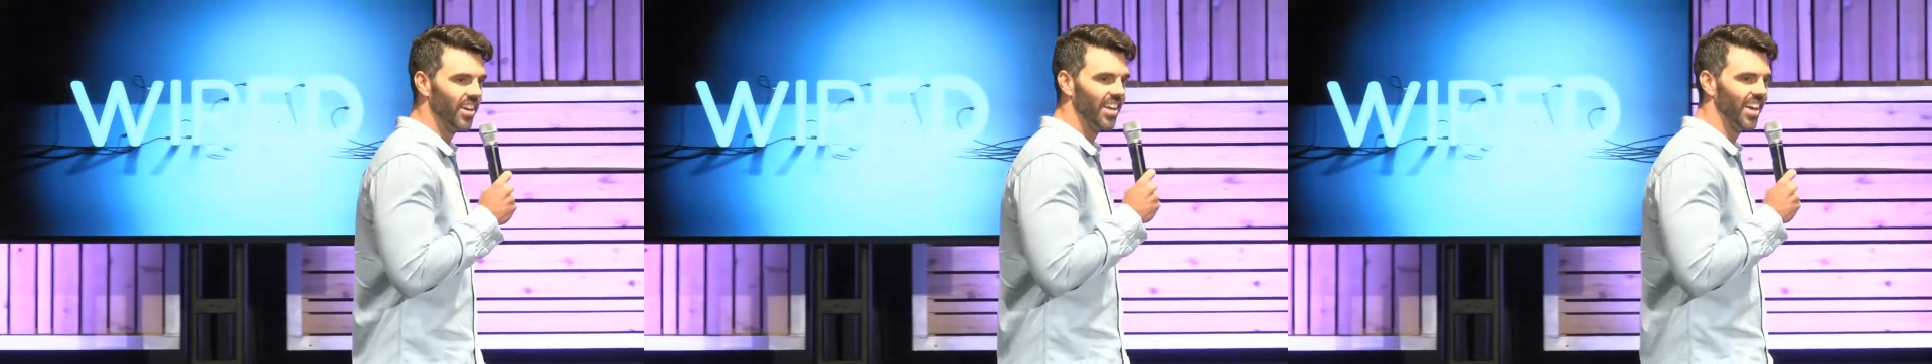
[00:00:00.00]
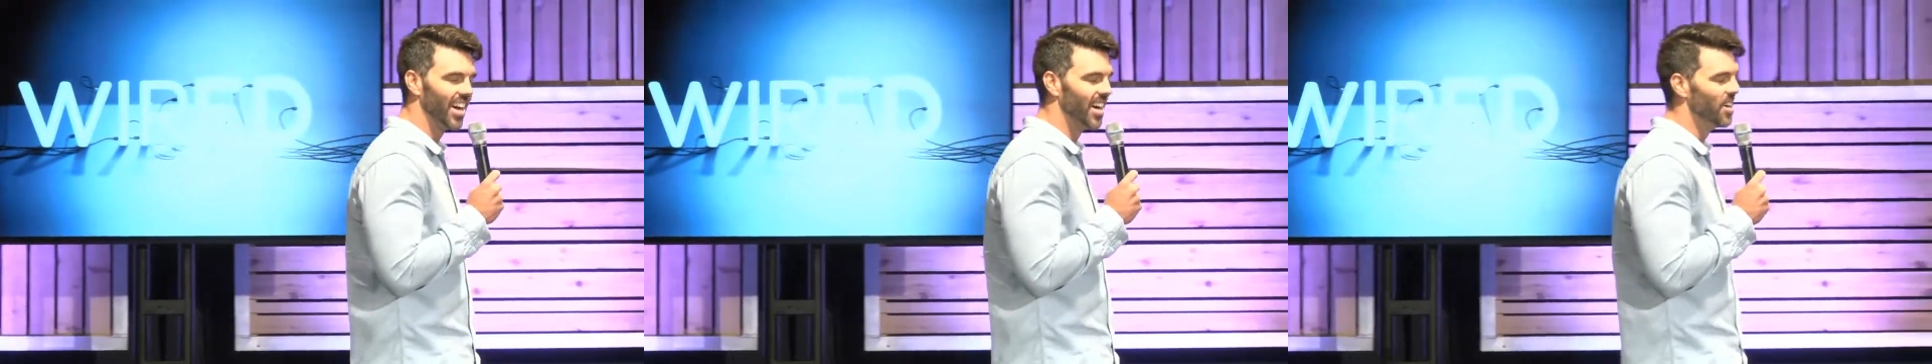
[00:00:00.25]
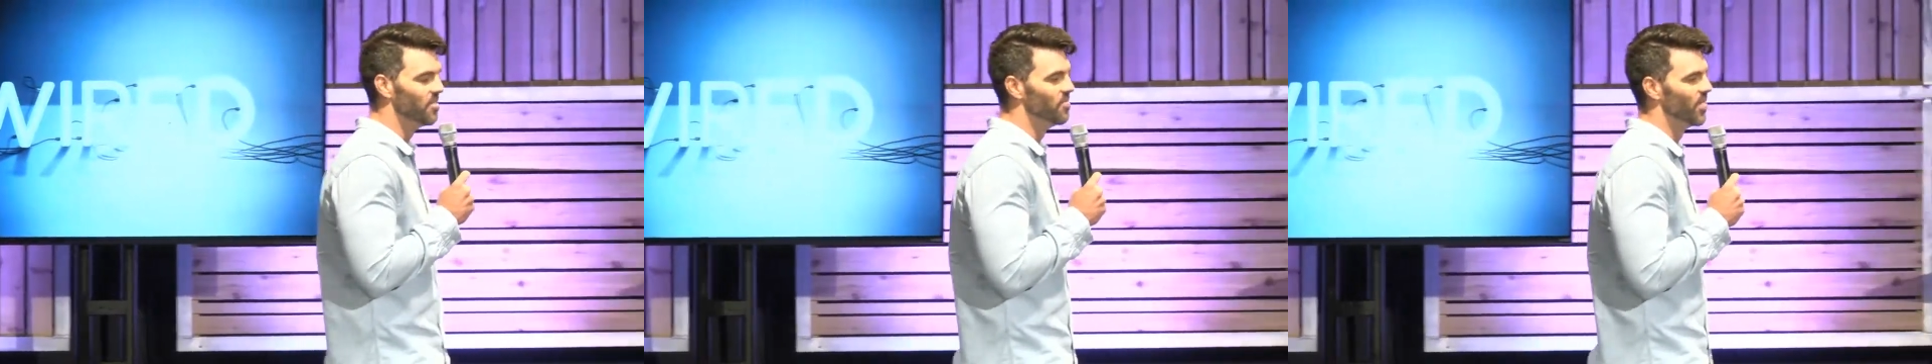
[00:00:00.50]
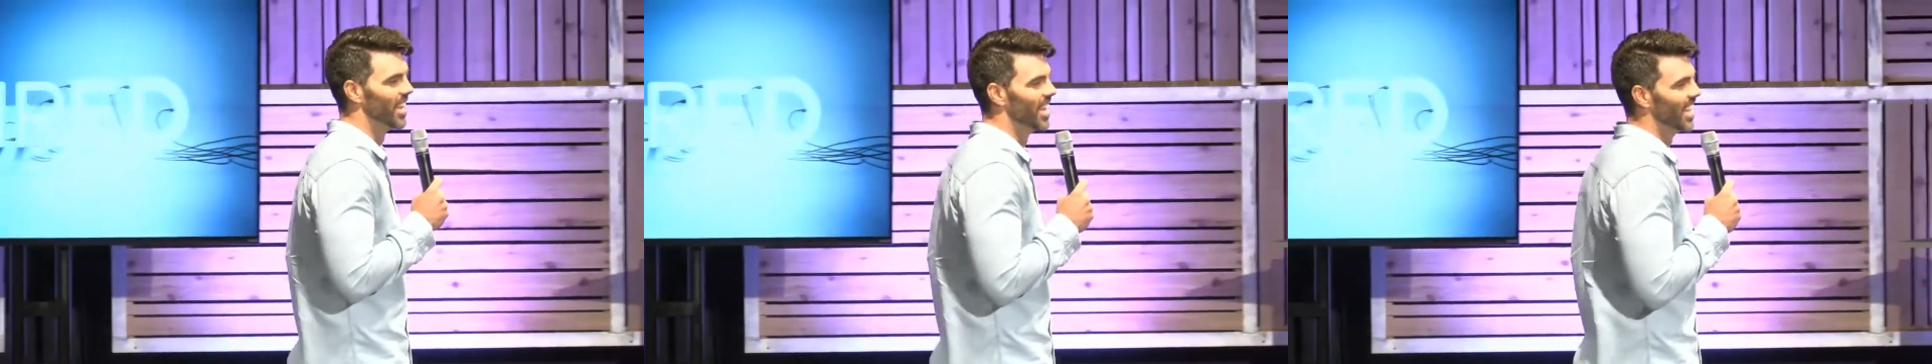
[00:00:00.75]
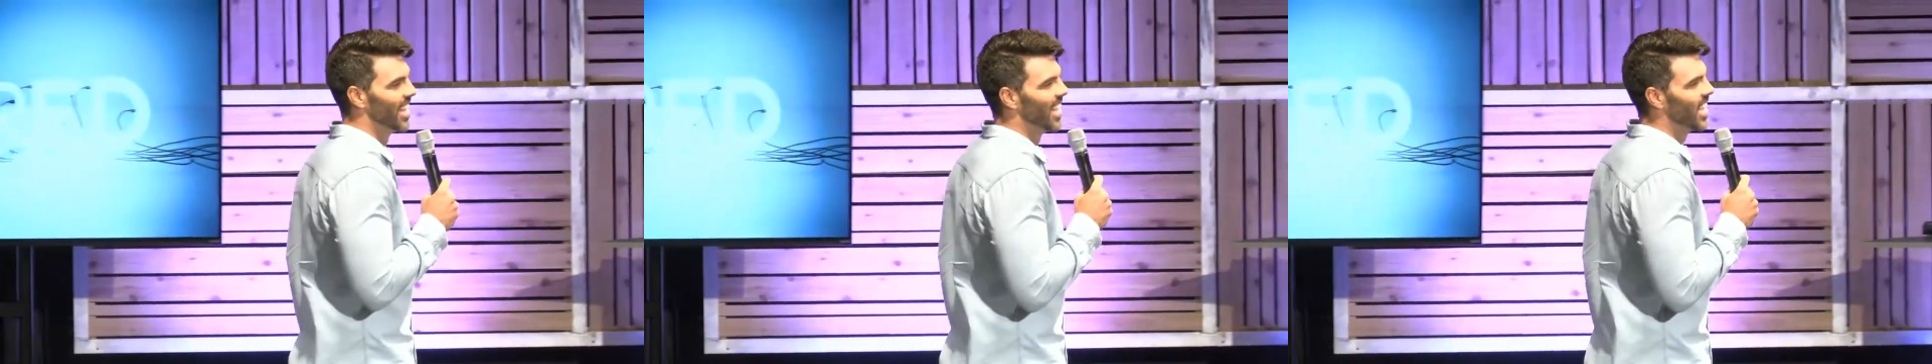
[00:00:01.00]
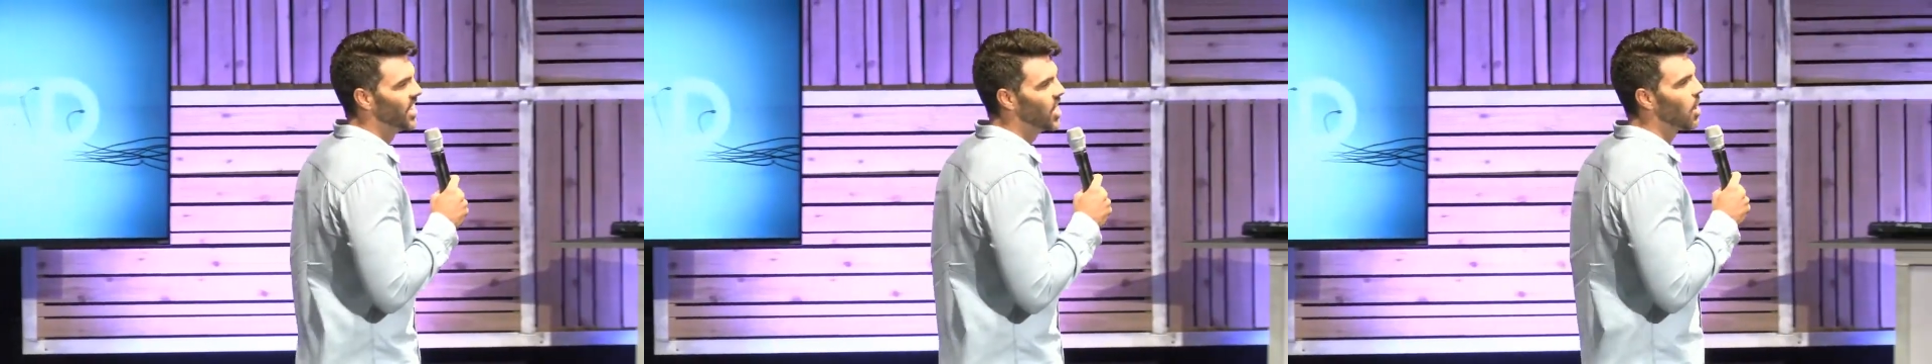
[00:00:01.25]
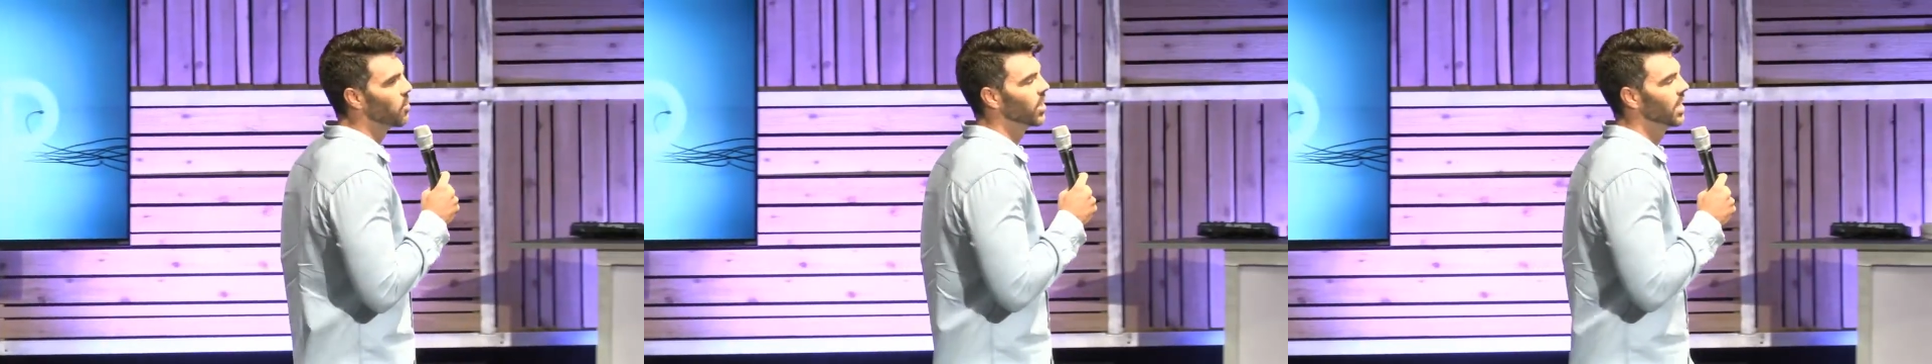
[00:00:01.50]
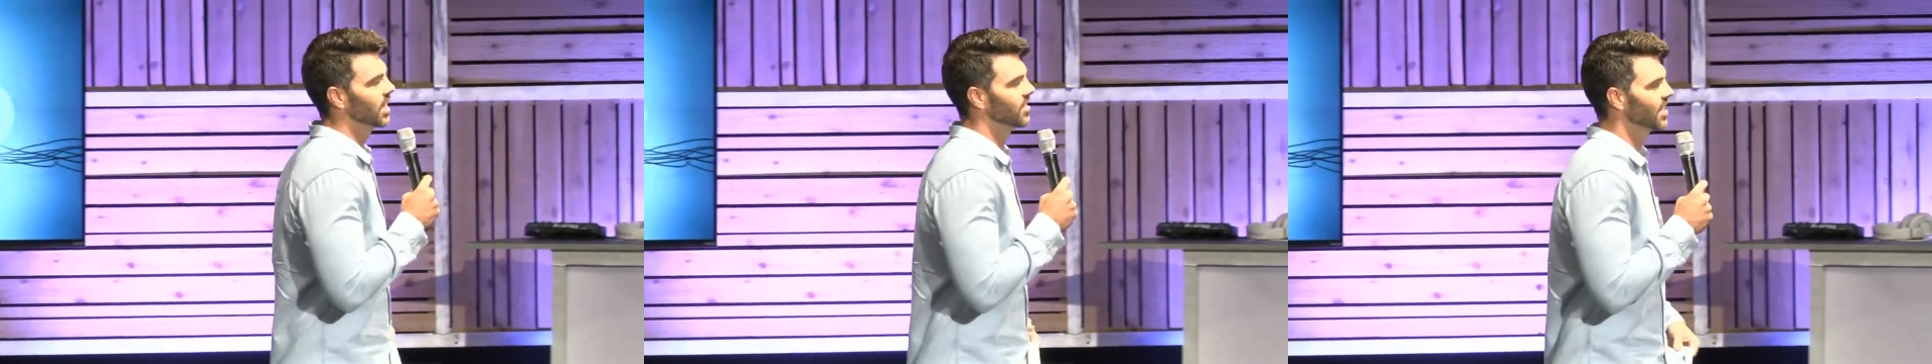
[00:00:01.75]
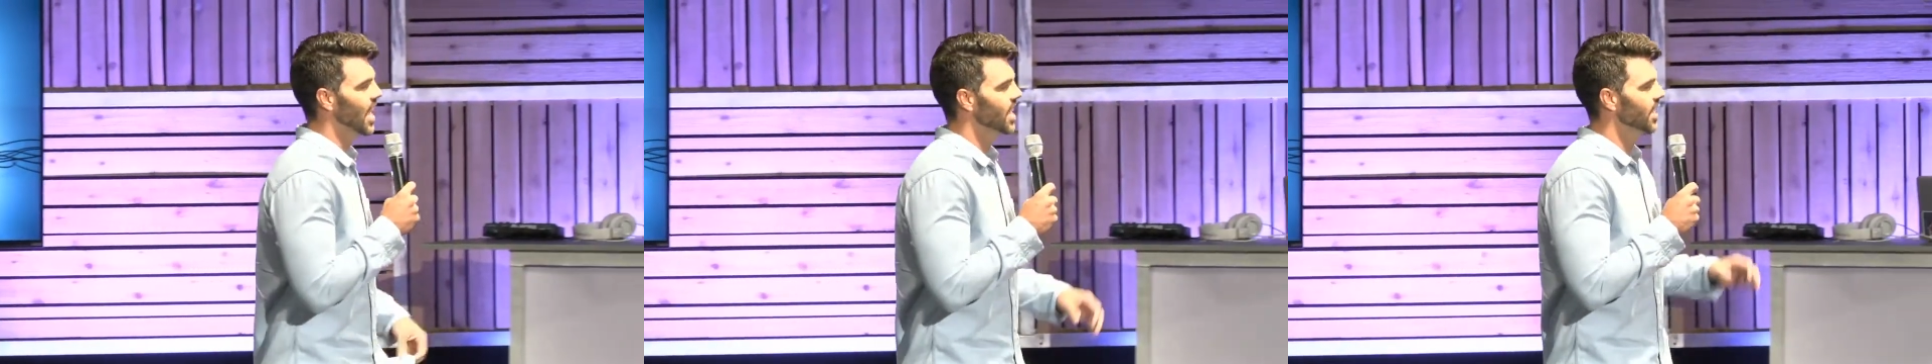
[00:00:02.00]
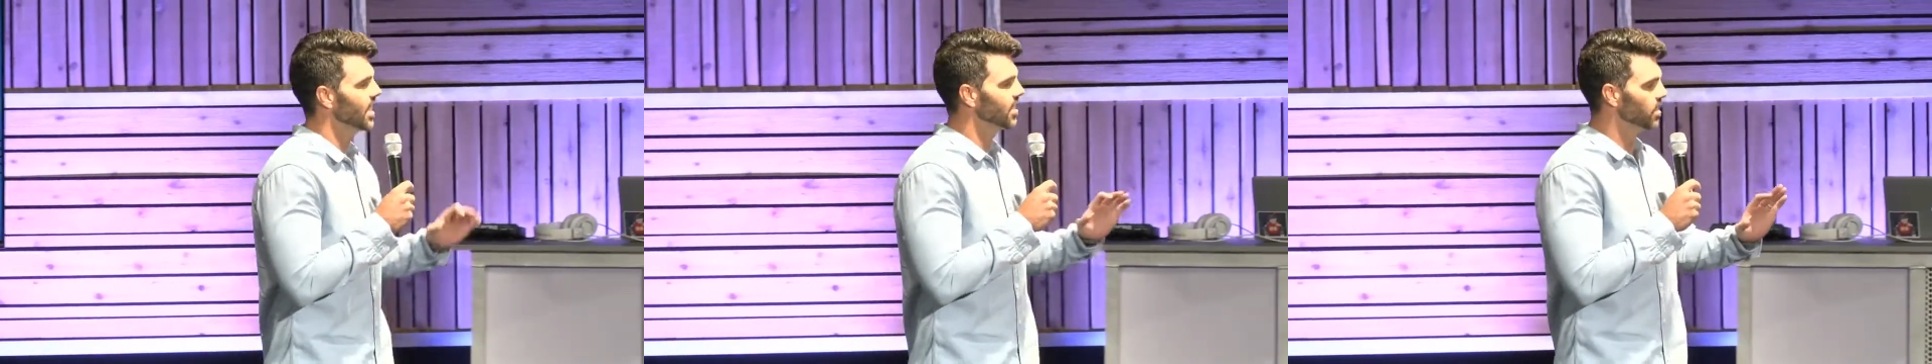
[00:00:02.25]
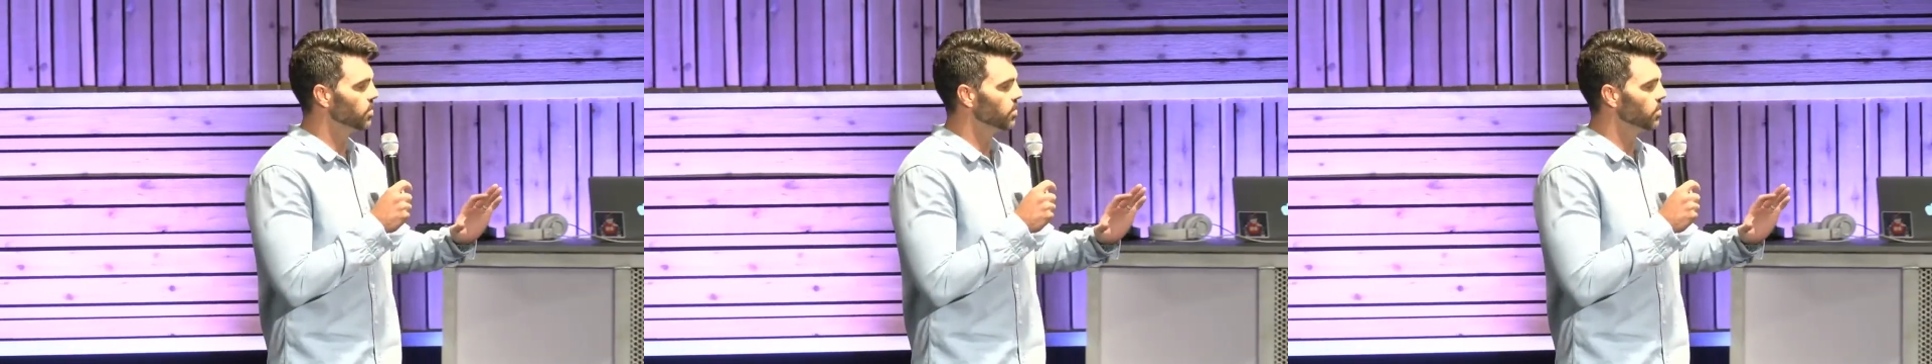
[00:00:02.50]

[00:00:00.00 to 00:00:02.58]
Um, you know, I'm really excited to get to,